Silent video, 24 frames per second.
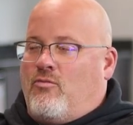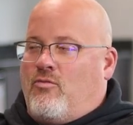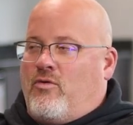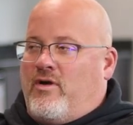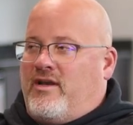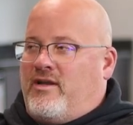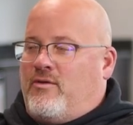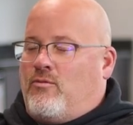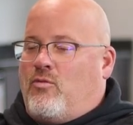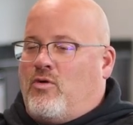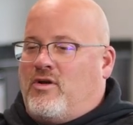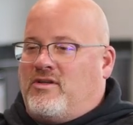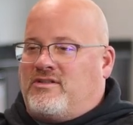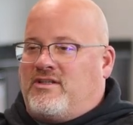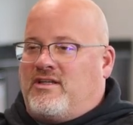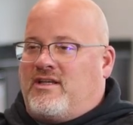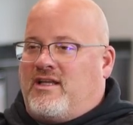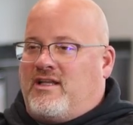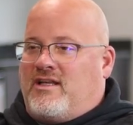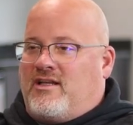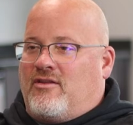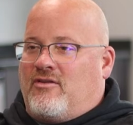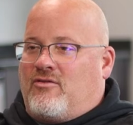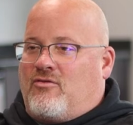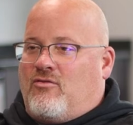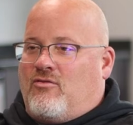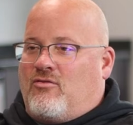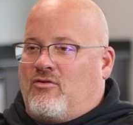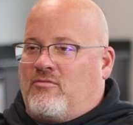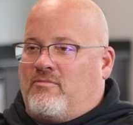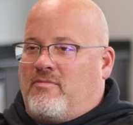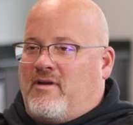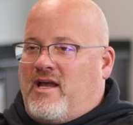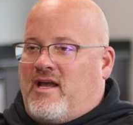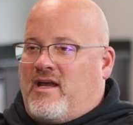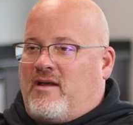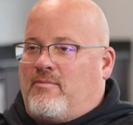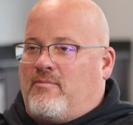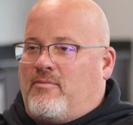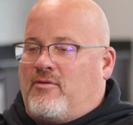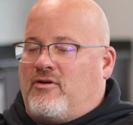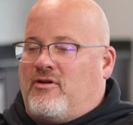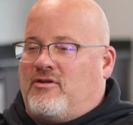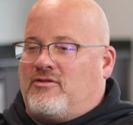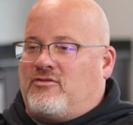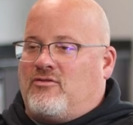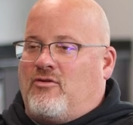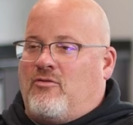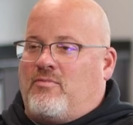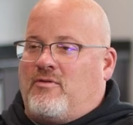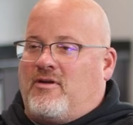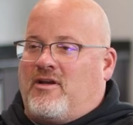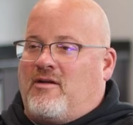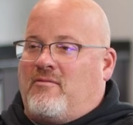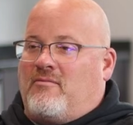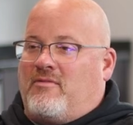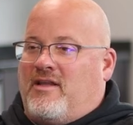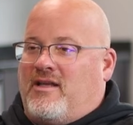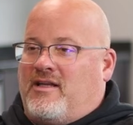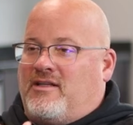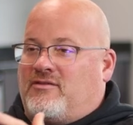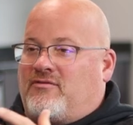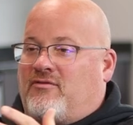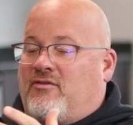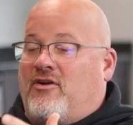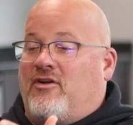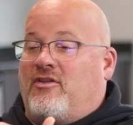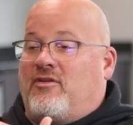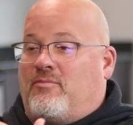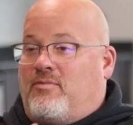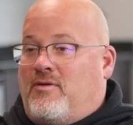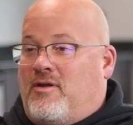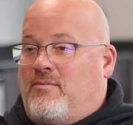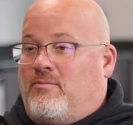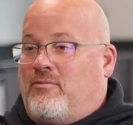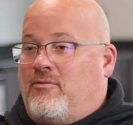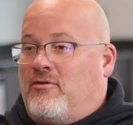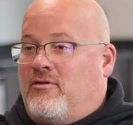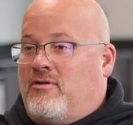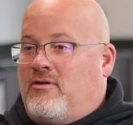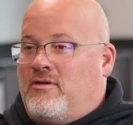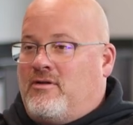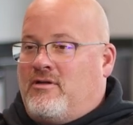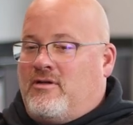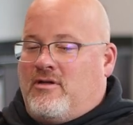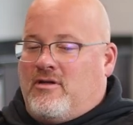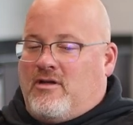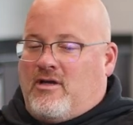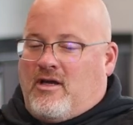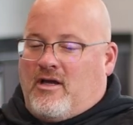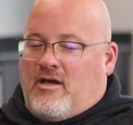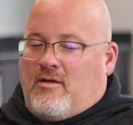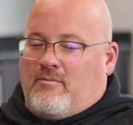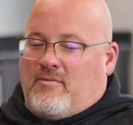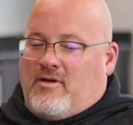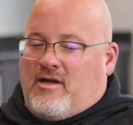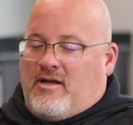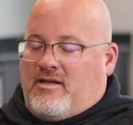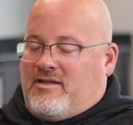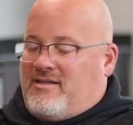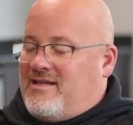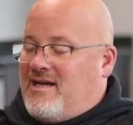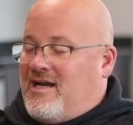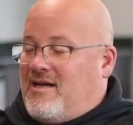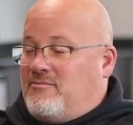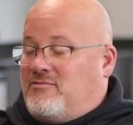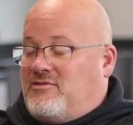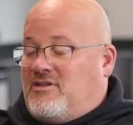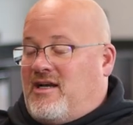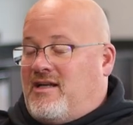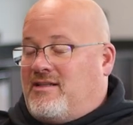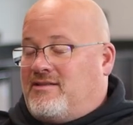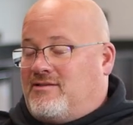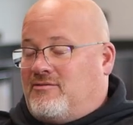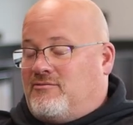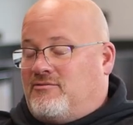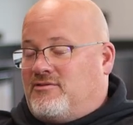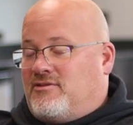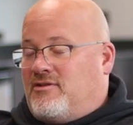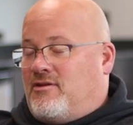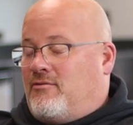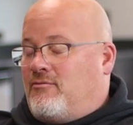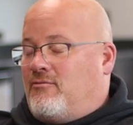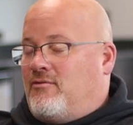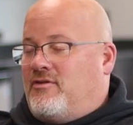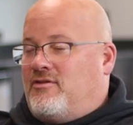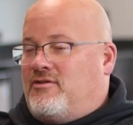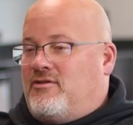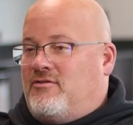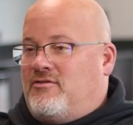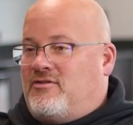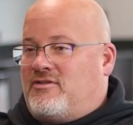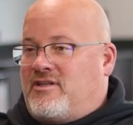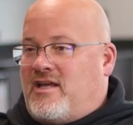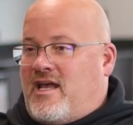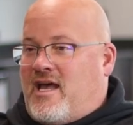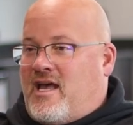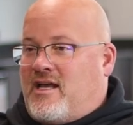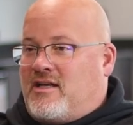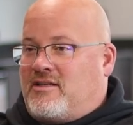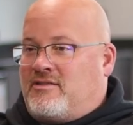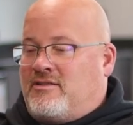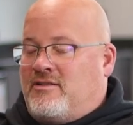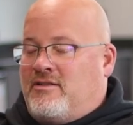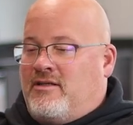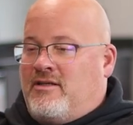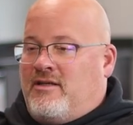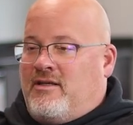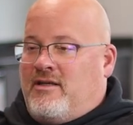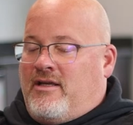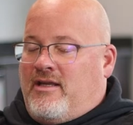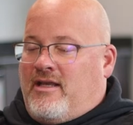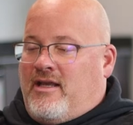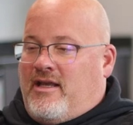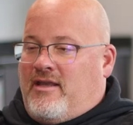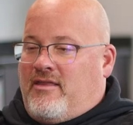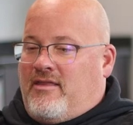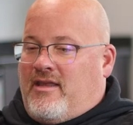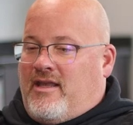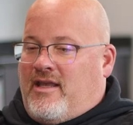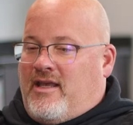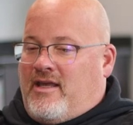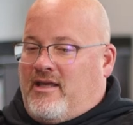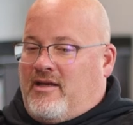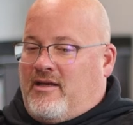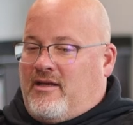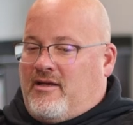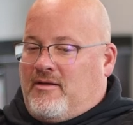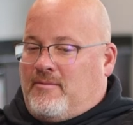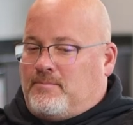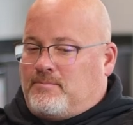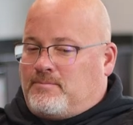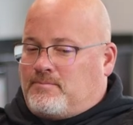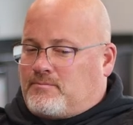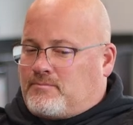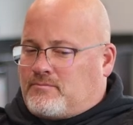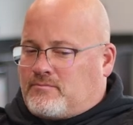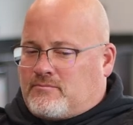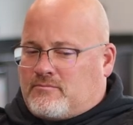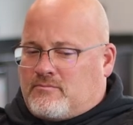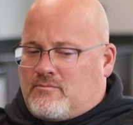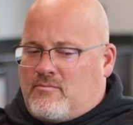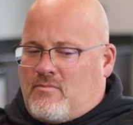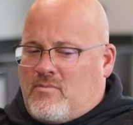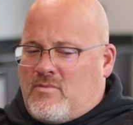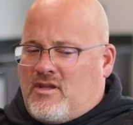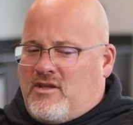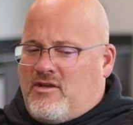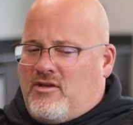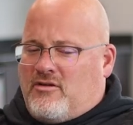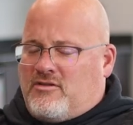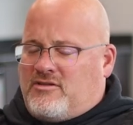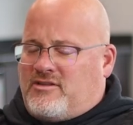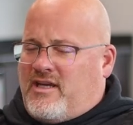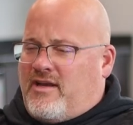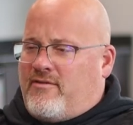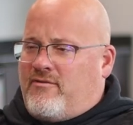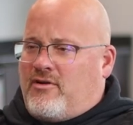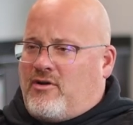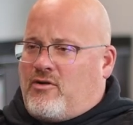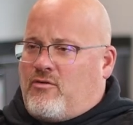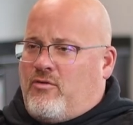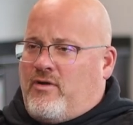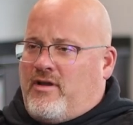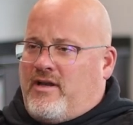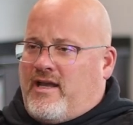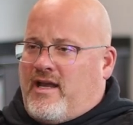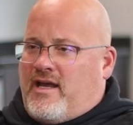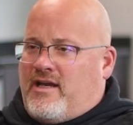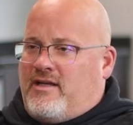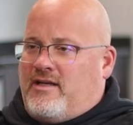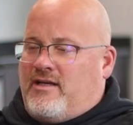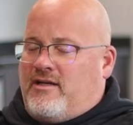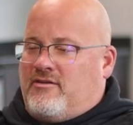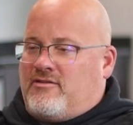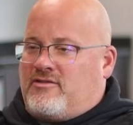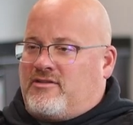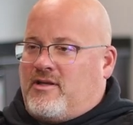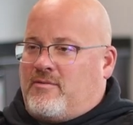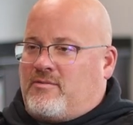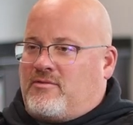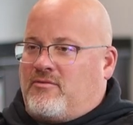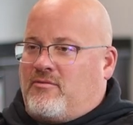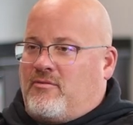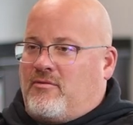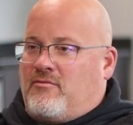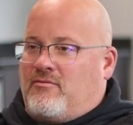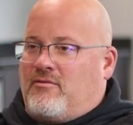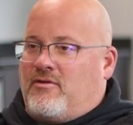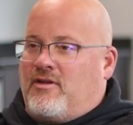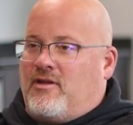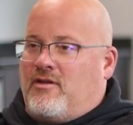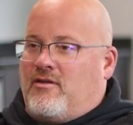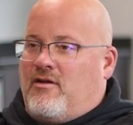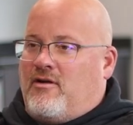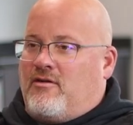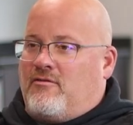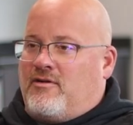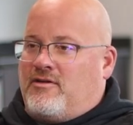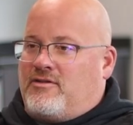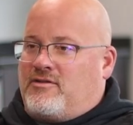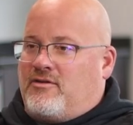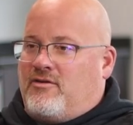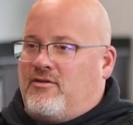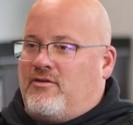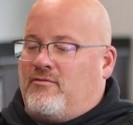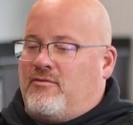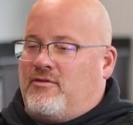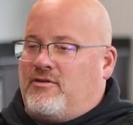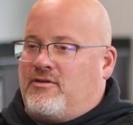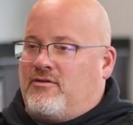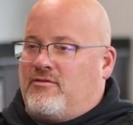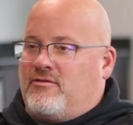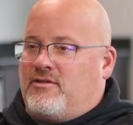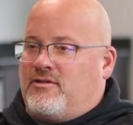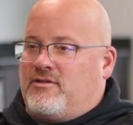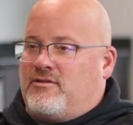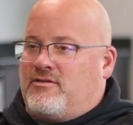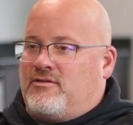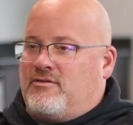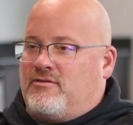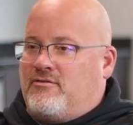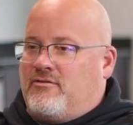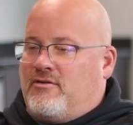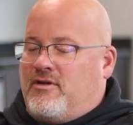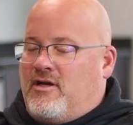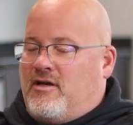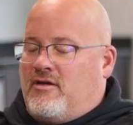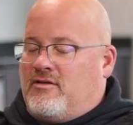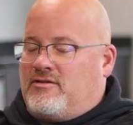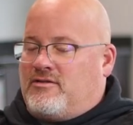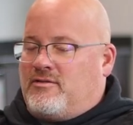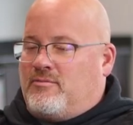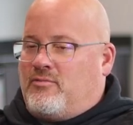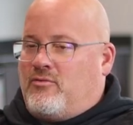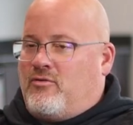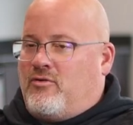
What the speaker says: when he wasn't getting the quarterback, but also opening up lanes for other people. Dom Johnson was another one with two sacks. And then, Javon Quinn had an interception with a really long return that we turned into to